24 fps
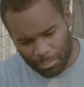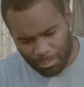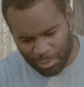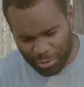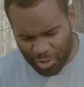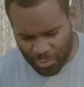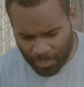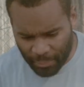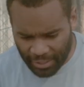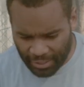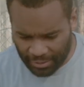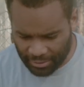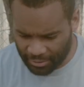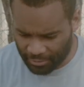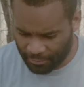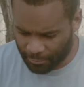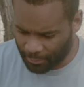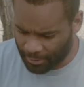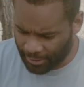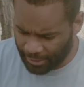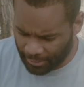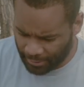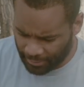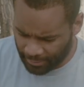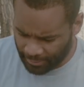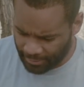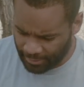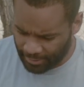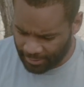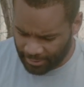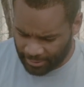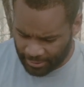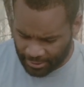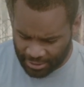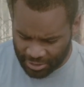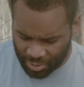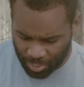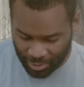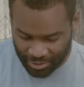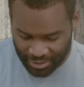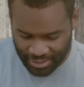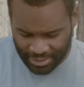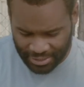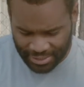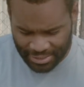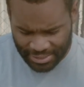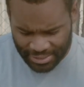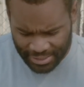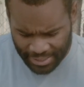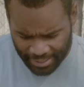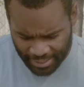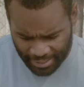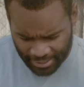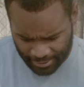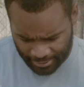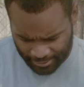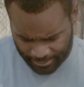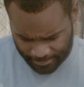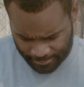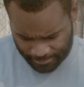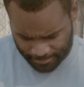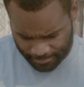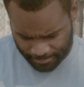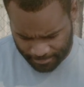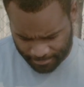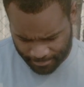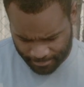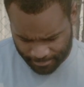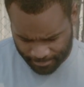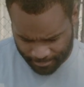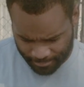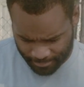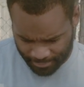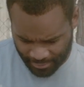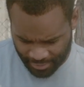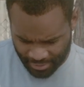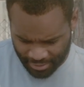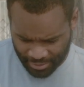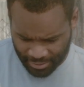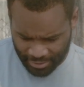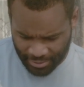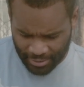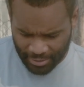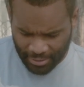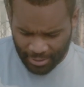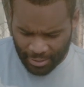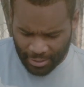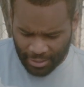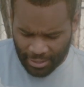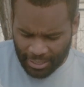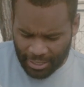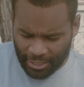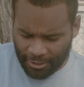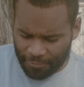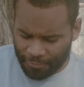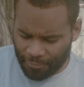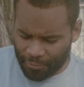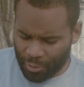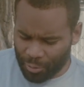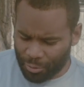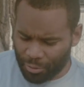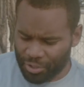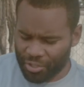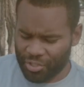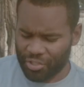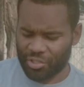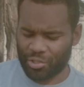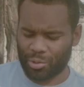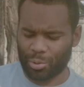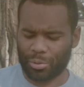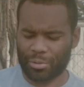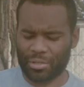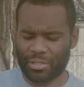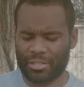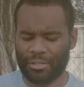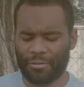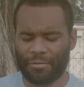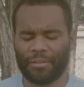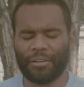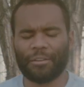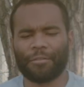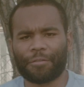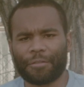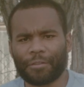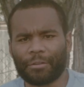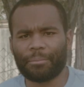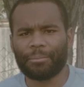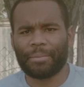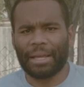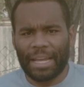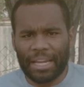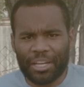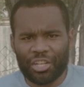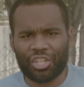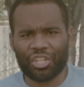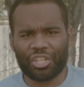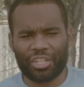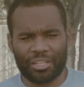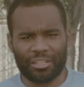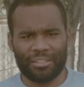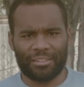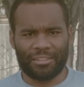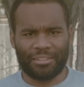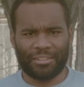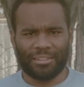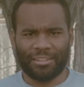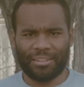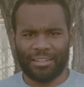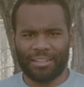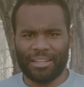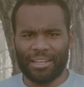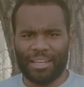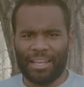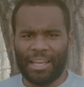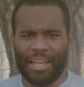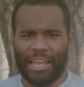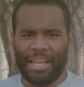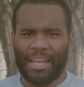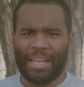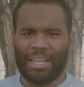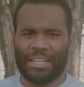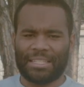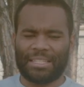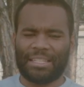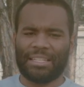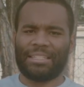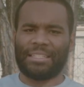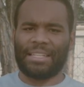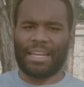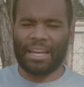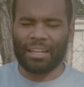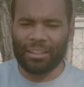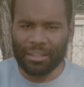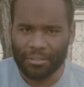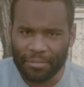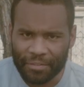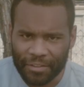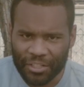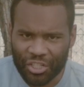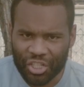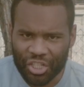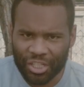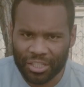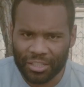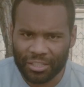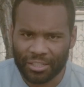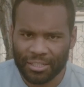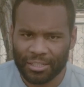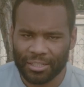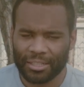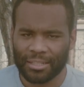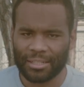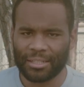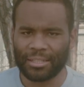perspective, right? That's what they say. If your source of information is the television,